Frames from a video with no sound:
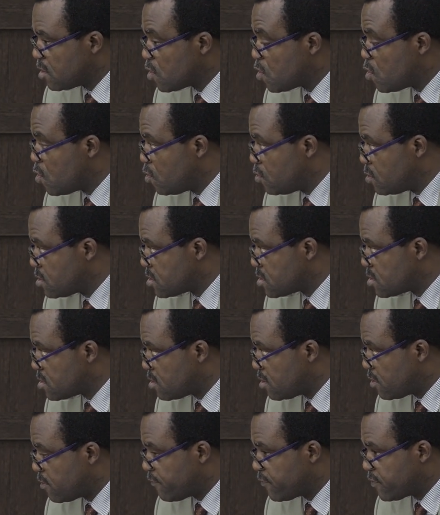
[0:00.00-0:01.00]

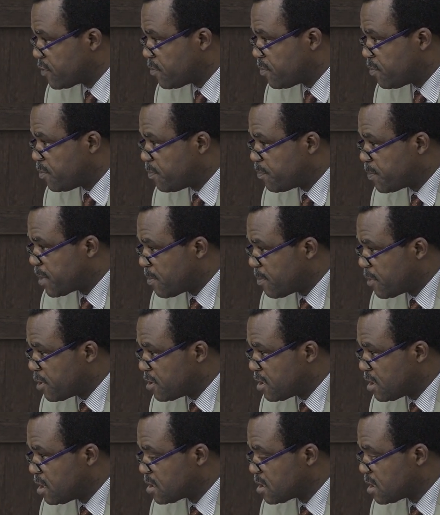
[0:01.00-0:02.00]
goals of the
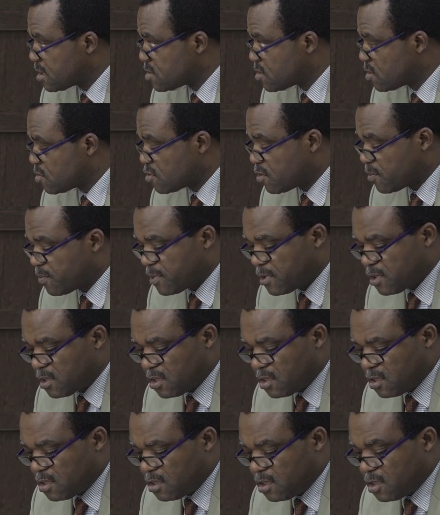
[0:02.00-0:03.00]
primary healthcare setup,
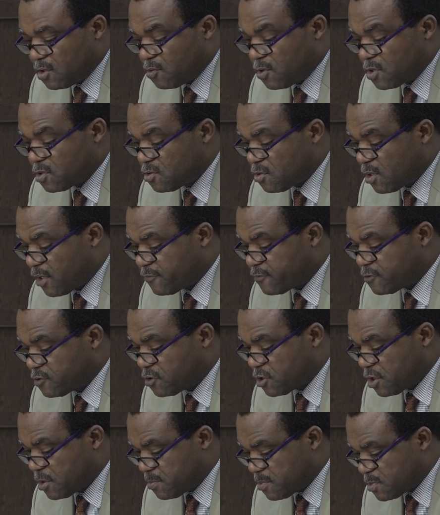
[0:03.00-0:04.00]
the way you have
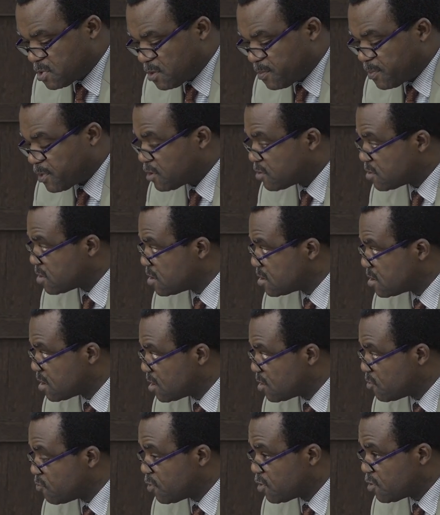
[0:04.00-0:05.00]
dreamed about it
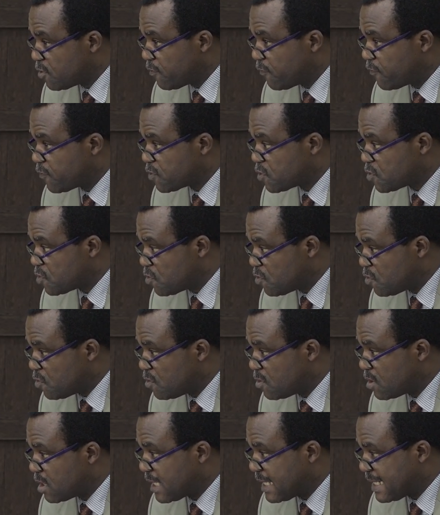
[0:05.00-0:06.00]
and the way you've
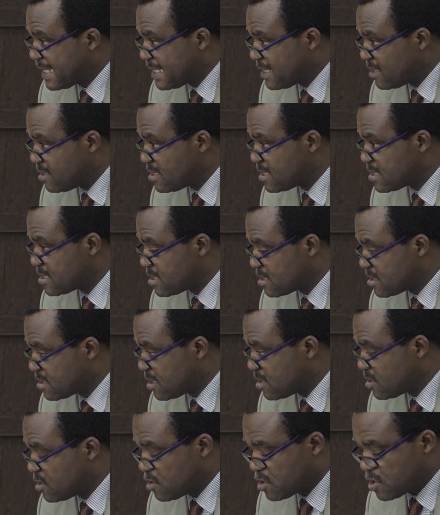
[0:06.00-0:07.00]
so clearly
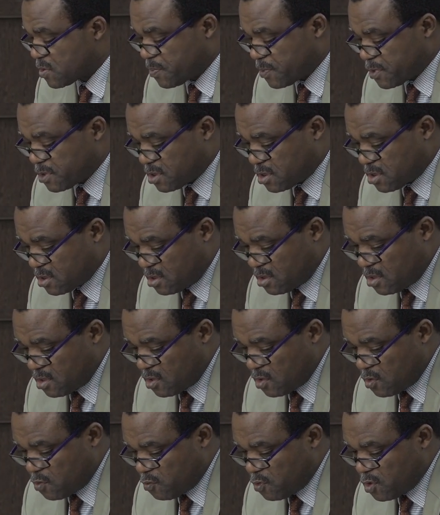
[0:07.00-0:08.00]
stated in your speech,
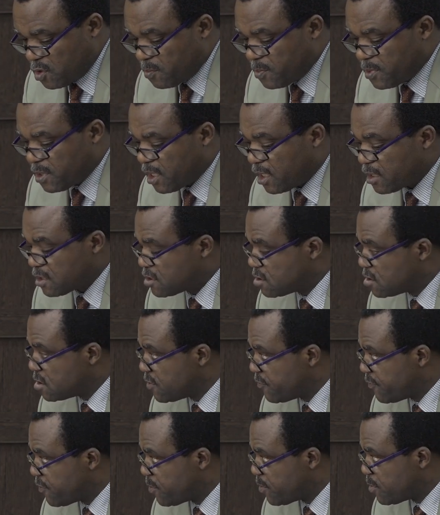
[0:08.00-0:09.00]
will be
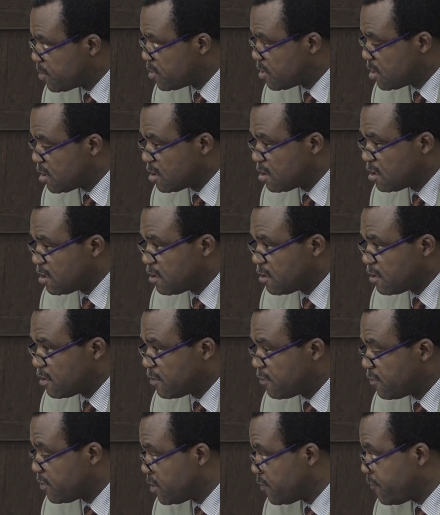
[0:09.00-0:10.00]
achievable in
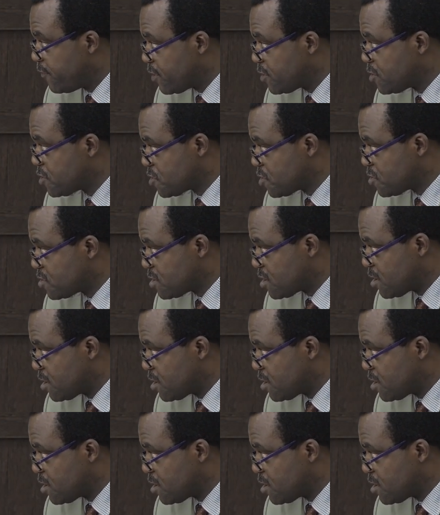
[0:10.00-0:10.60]
the very short